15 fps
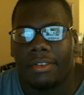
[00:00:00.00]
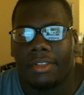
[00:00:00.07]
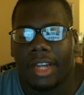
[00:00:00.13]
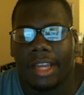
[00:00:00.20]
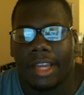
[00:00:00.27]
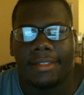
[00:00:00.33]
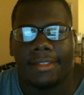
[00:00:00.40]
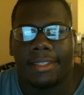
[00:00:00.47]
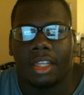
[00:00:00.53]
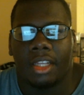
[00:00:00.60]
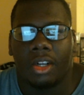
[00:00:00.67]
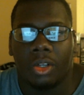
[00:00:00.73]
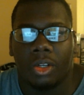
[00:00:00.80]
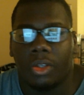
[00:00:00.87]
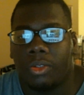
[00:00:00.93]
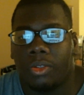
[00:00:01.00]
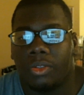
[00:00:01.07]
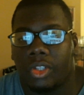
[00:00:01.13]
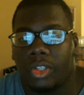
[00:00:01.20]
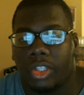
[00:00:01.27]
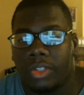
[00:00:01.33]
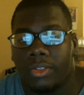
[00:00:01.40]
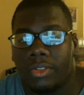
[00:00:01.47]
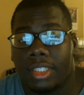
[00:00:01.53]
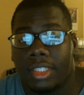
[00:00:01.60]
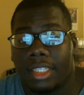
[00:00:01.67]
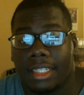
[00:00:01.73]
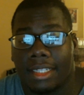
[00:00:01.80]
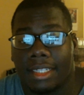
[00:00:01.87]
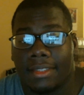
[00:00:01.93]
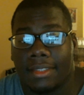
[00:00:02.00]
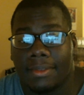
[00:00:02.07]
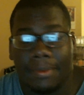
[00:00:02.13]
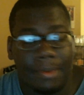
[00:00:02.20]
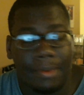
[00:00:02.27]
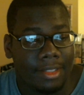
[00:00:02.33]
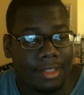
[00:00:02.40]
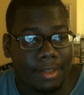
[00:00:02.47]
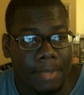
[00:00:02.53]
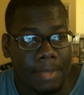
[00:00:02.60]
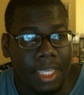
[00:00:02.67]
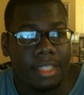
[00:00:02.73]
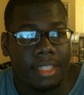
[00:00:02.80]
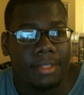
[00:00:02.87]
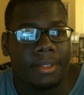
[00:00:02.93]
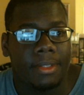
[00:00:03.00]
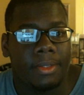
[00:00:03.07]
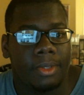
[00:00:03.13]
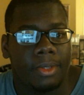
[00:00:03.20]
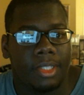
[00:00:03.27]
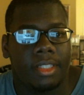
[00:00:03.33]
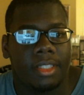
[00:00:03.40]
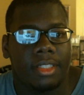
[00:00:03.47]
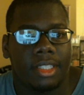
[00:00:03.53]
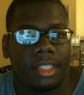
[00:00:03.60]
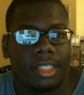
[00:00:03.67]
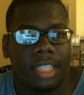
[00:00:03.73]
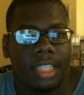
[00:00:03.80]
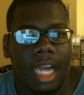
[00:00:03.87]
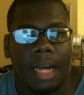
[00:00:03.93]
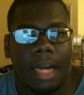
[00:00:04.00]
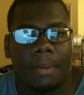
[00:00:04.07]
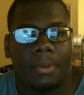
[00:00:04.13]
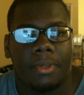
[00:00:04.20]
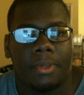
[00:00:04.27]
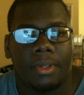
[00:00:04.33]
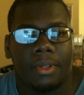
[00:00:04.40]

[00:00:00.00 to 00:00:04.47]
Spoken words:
ace in the hole. They're using it as a means to essentially stop